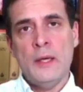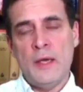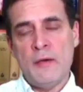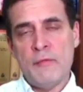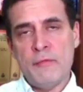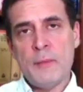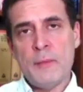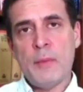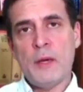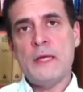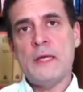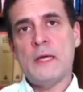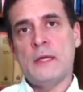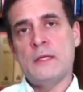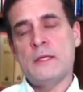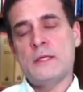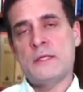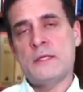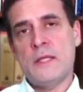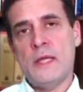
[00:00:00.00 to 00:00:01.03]
Everybody
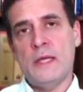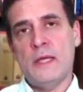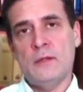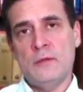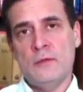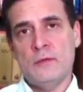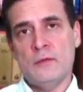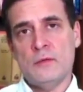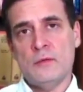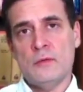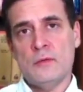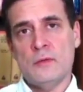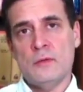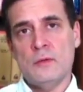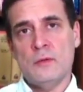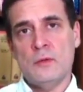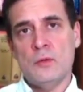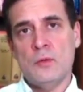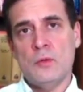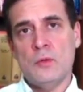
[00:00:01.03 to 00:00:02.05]
understands
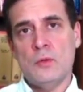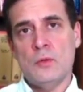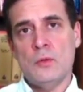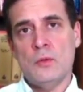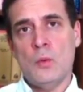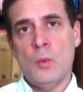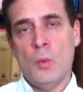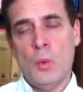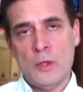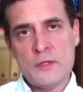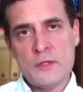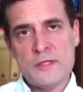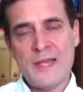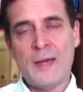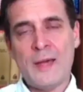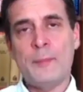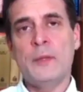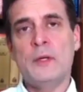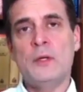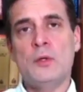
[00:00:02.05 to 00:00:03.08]
what has
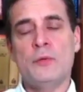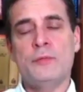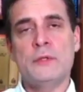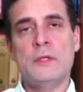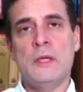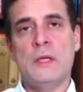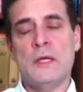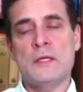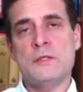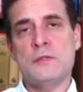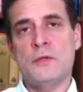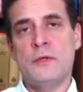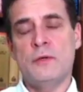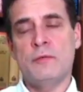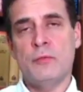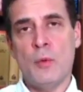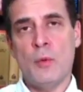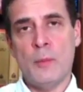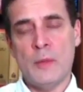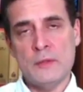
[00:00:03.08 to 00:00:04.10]
happened over the last 3 or
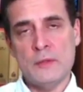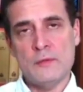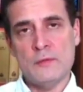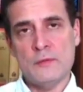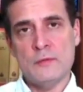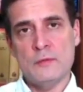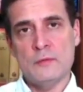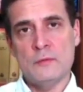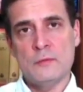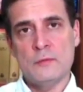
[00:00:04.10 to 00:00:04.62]
4 months.